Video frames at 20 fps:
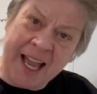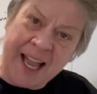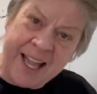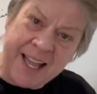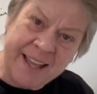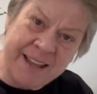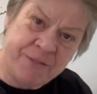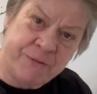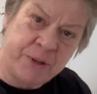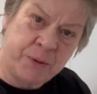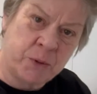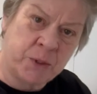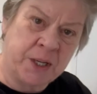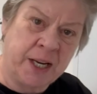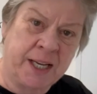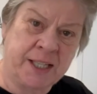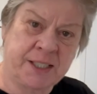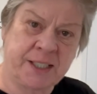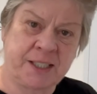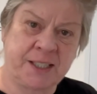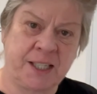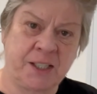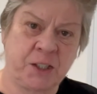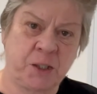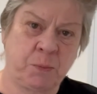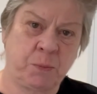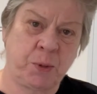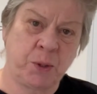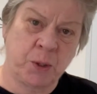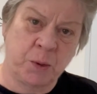Everyone has a sense
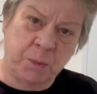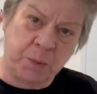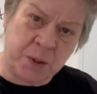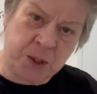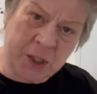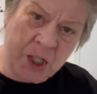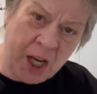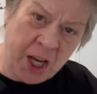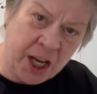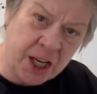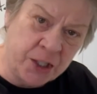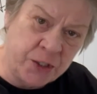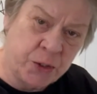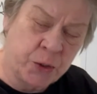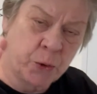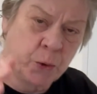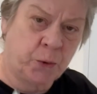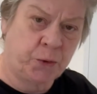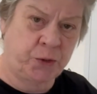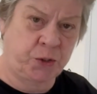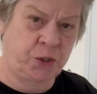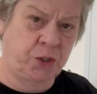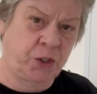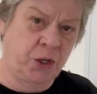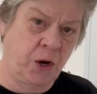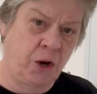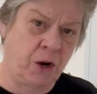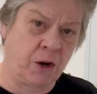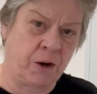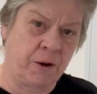of purpose, a North
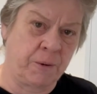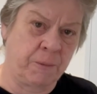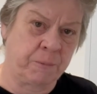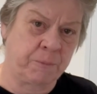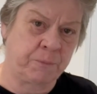Star.